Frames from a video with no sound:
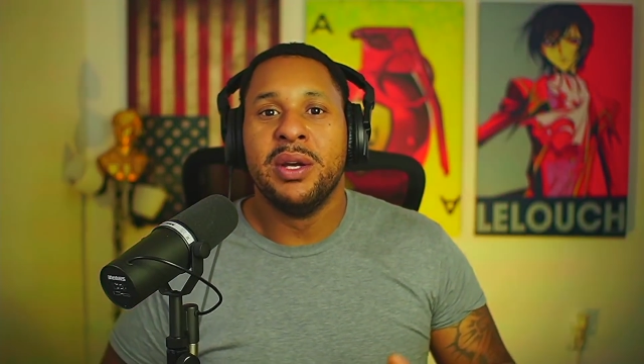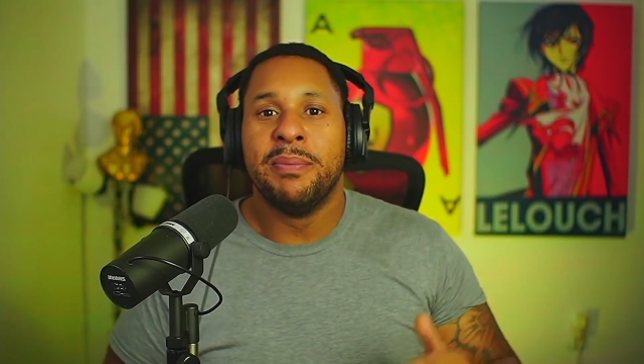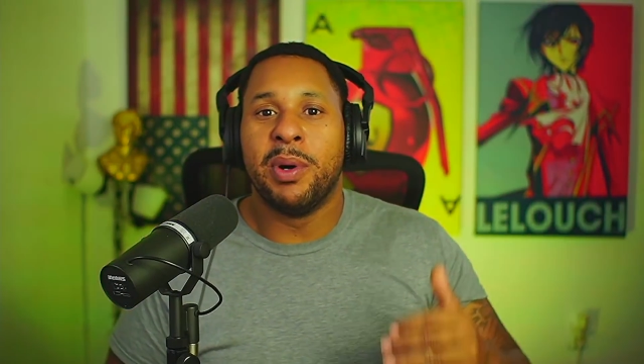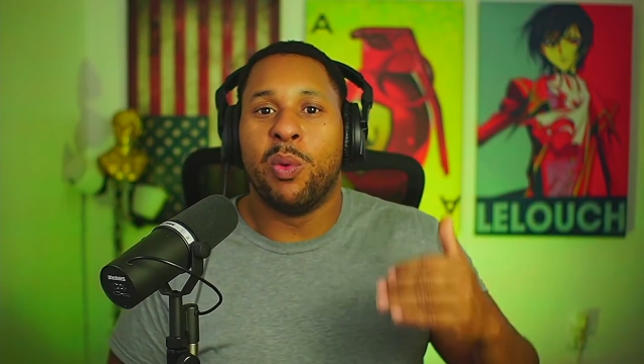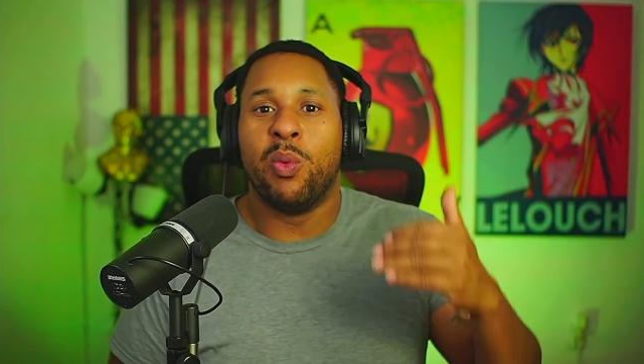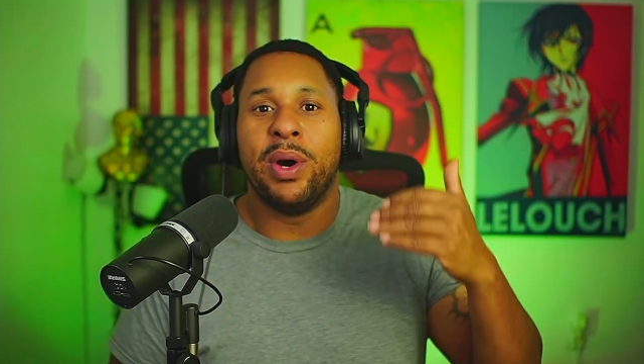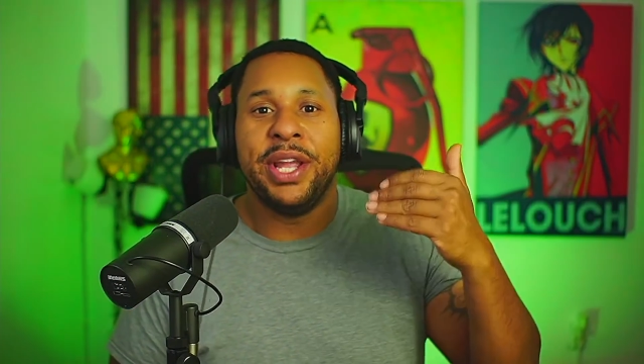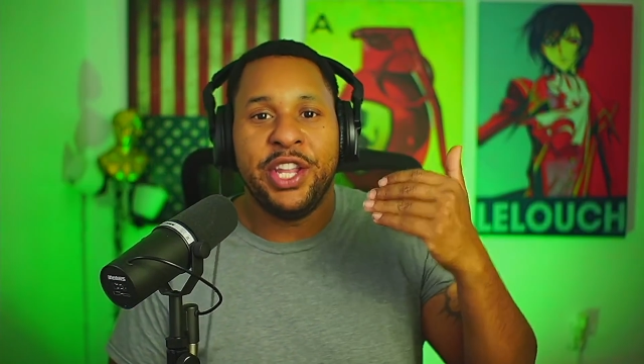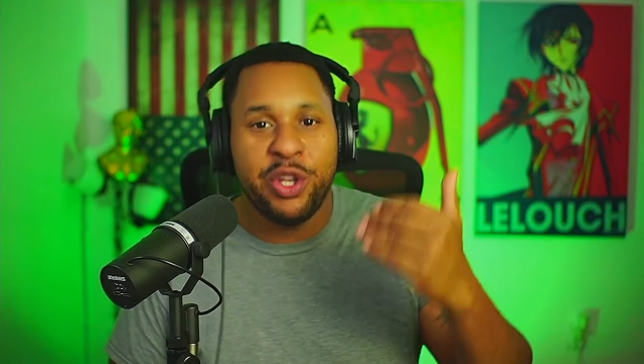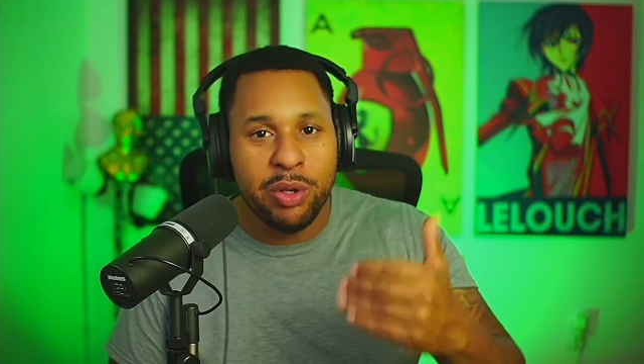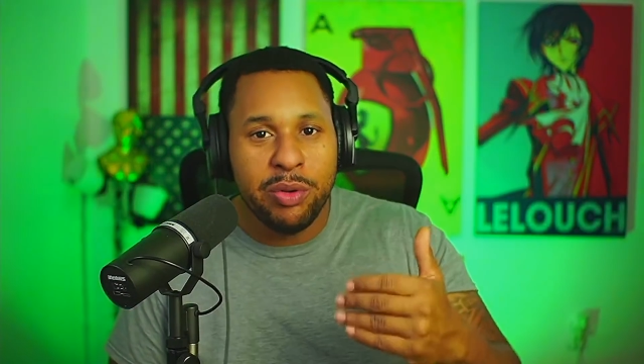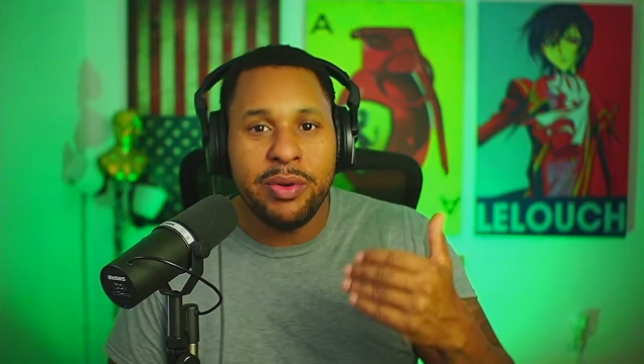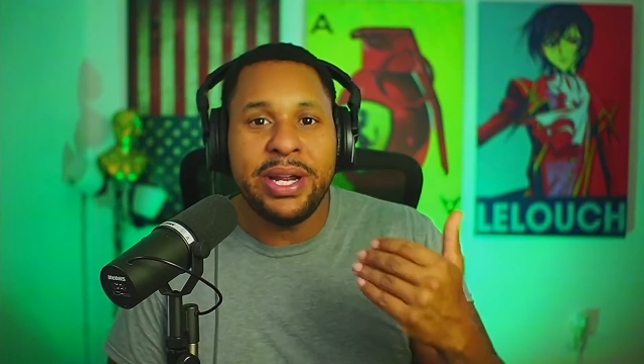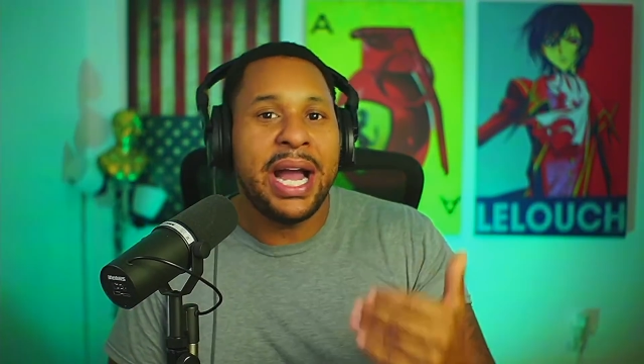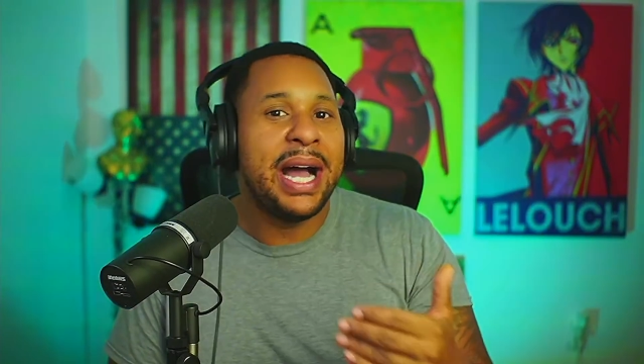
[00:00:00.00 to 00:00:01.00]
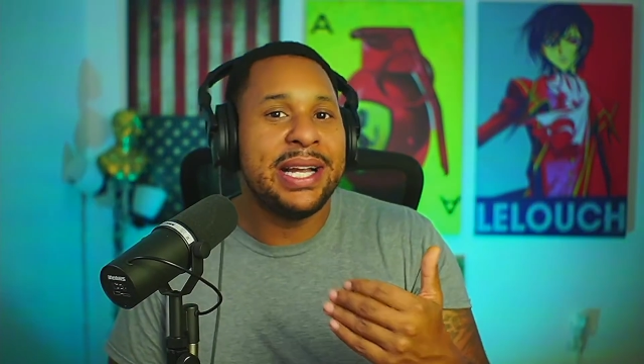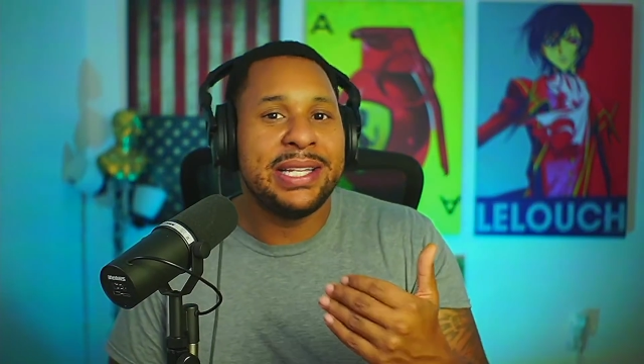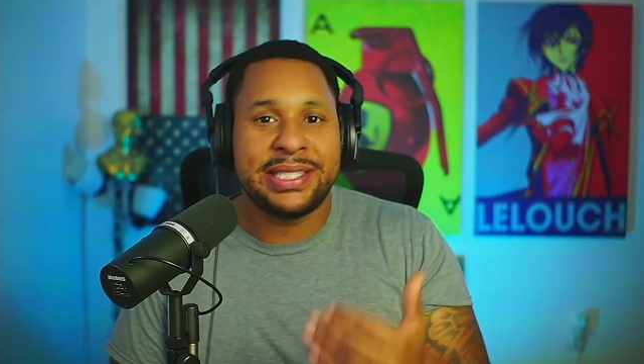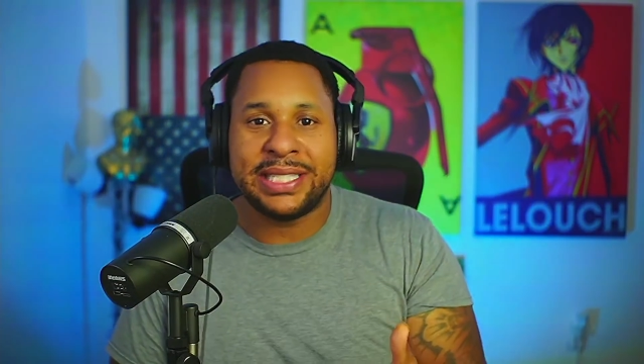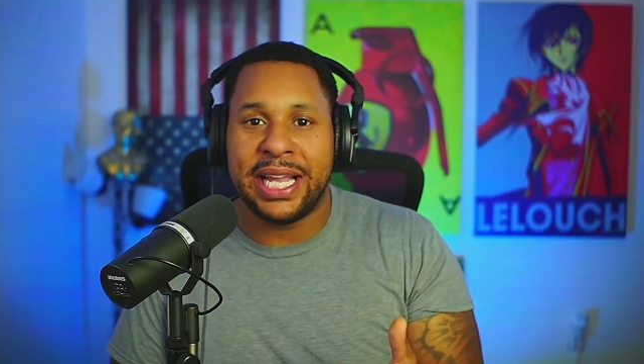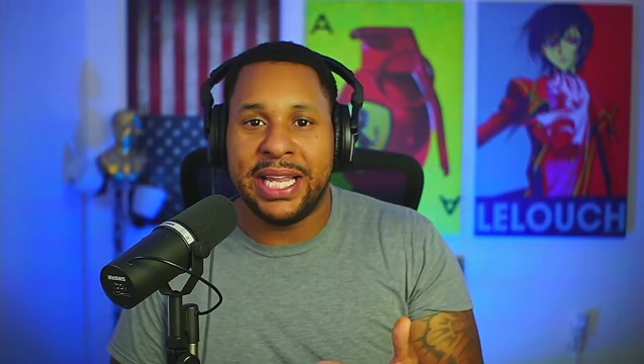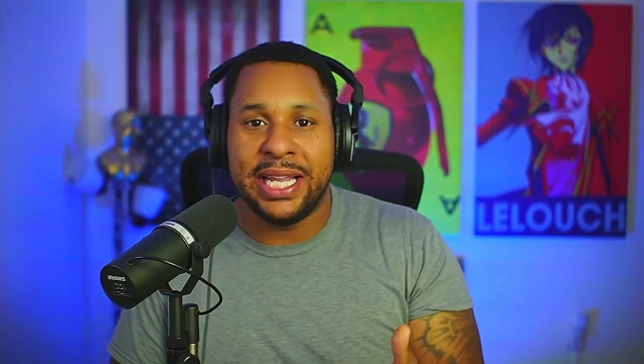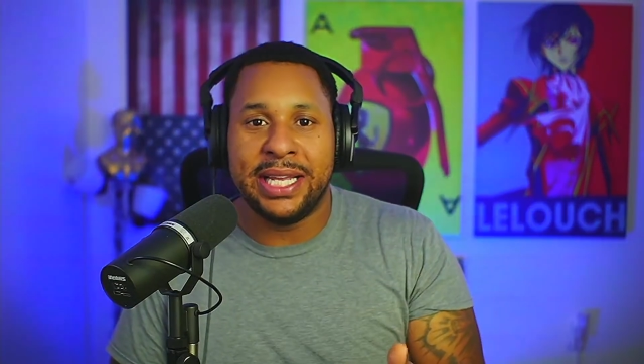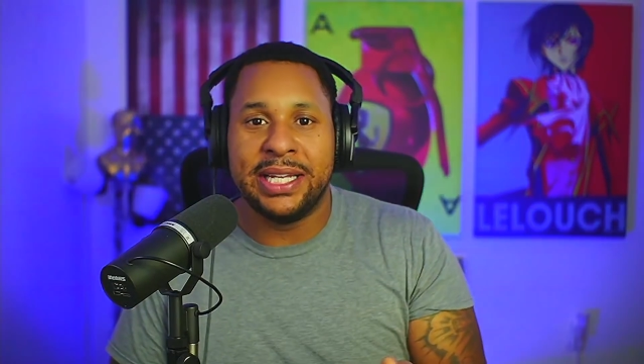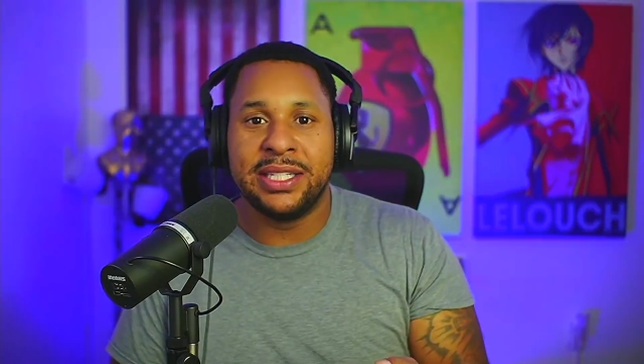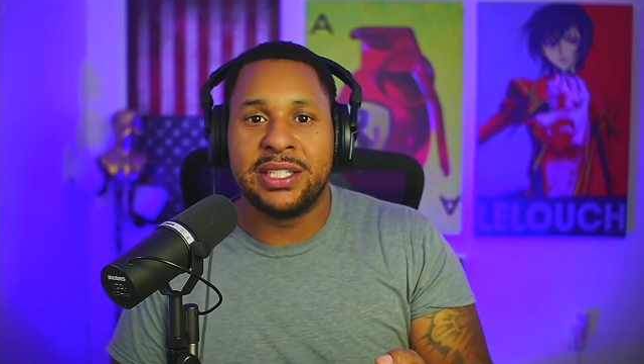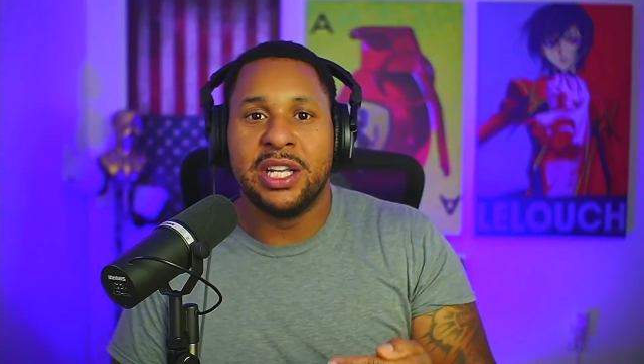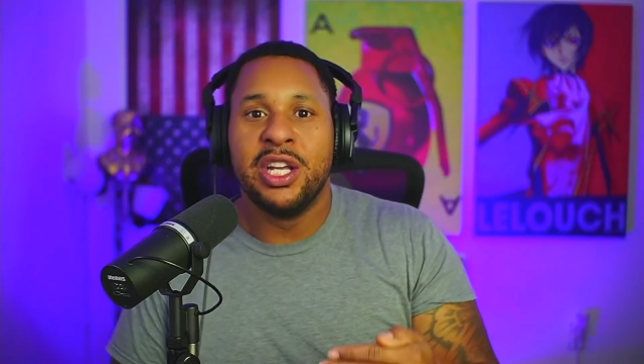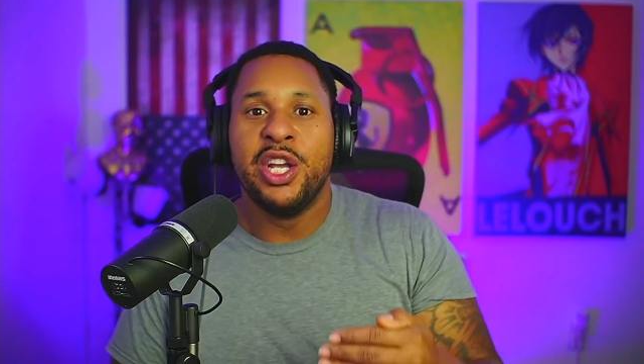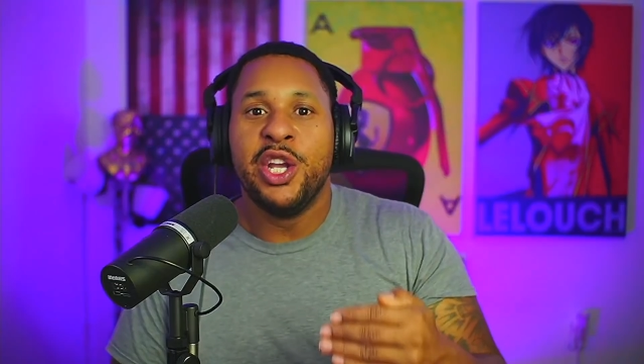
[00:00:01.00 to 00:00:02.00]
But what you guys say
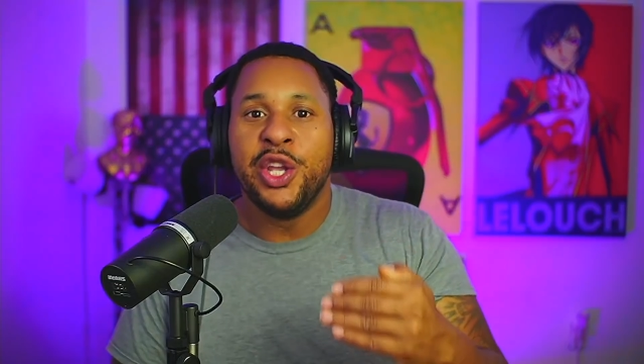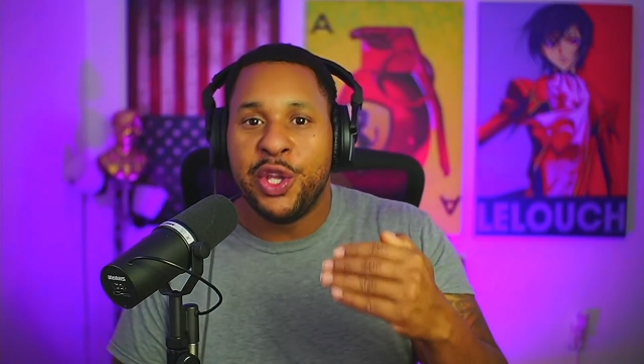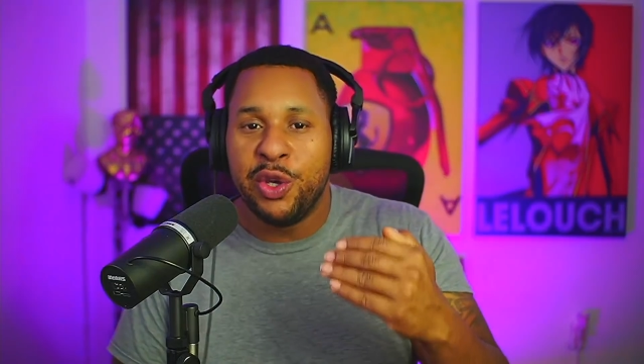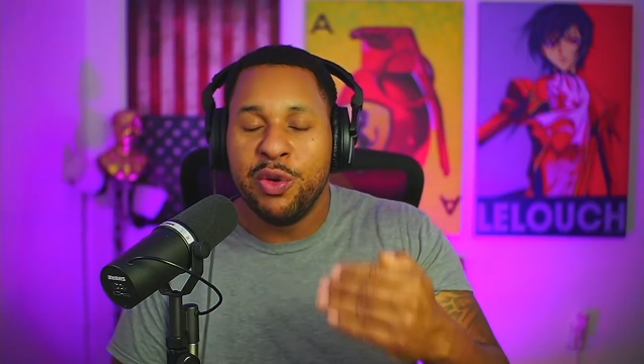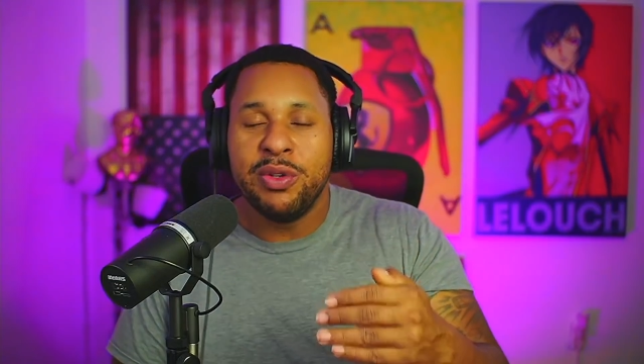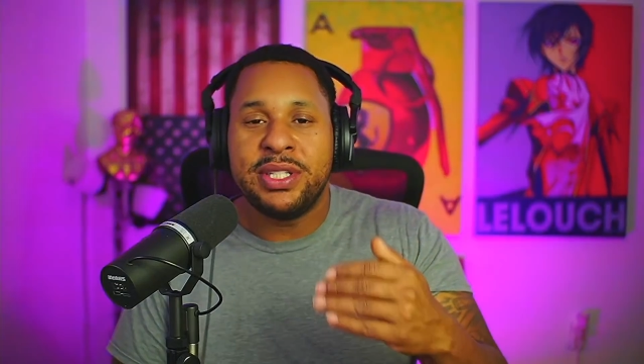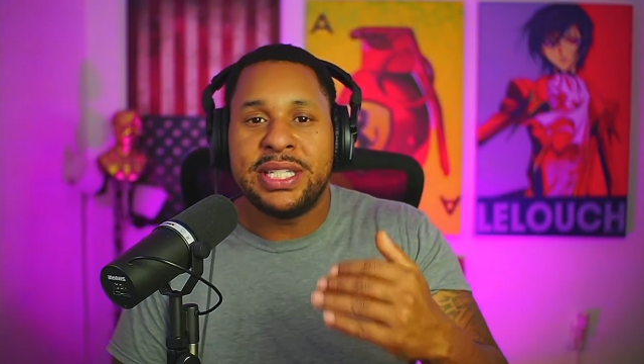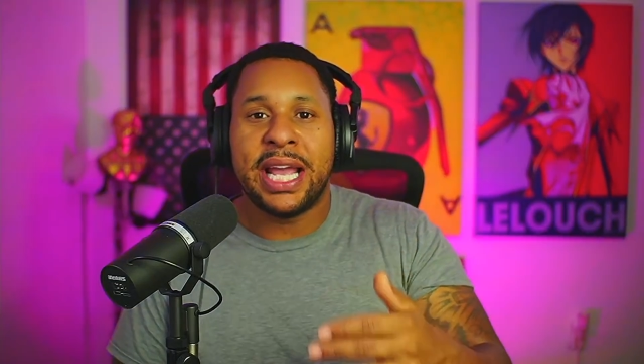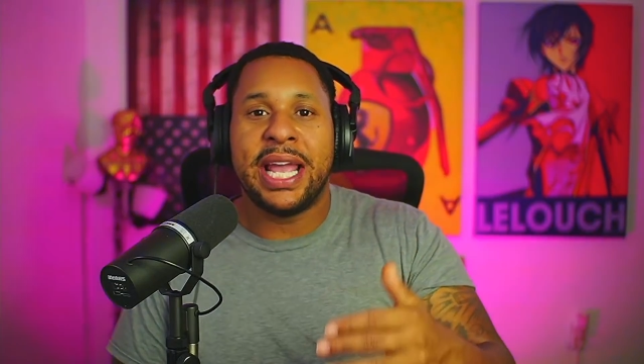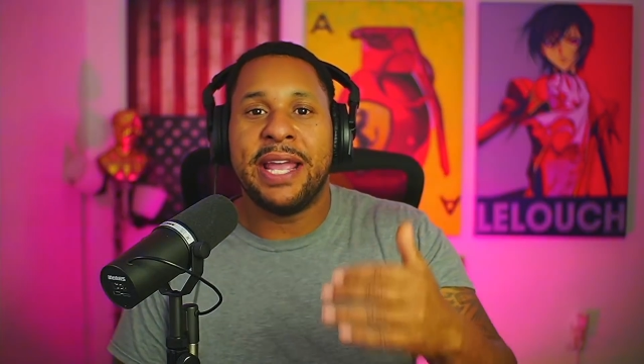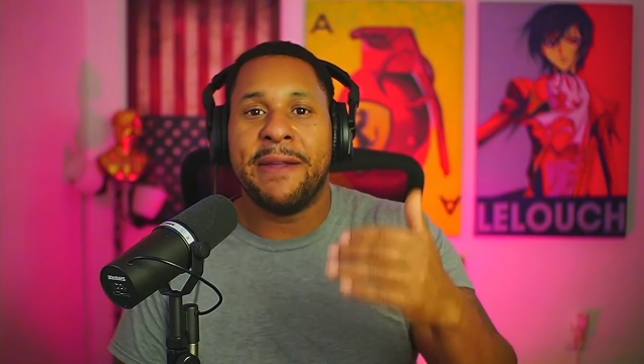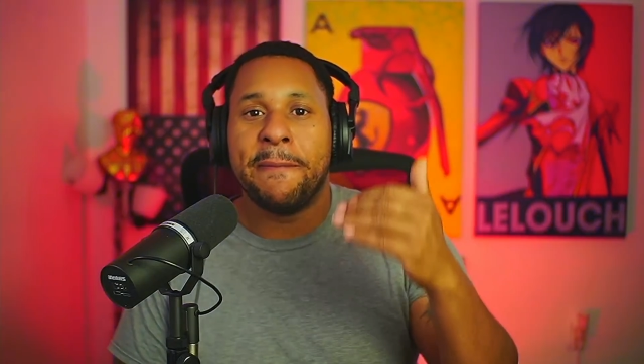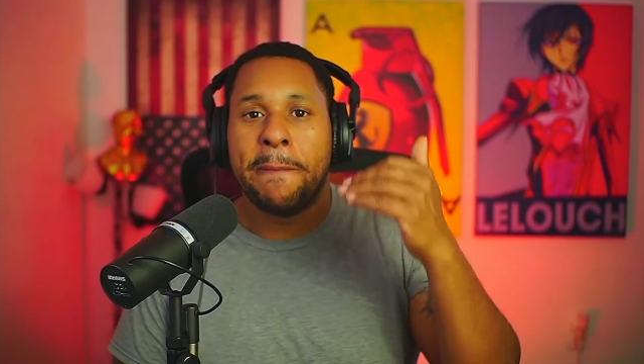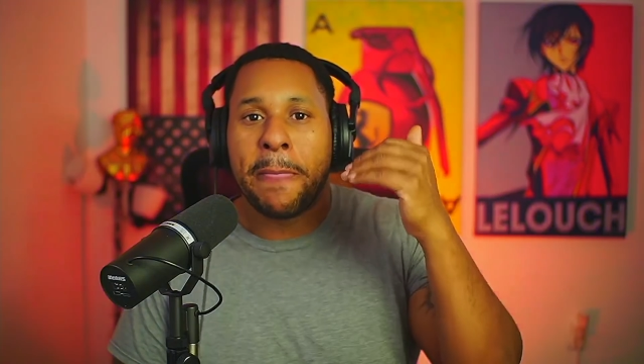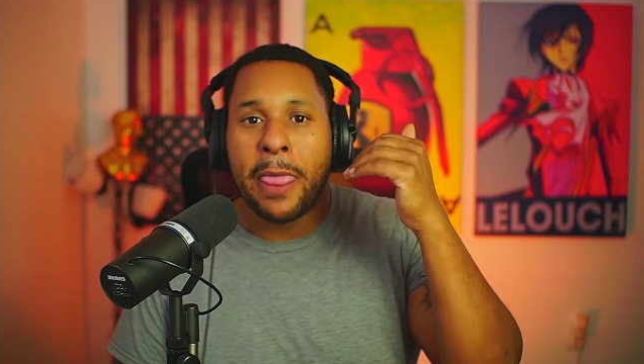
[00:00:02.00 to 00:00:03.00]
is, you say,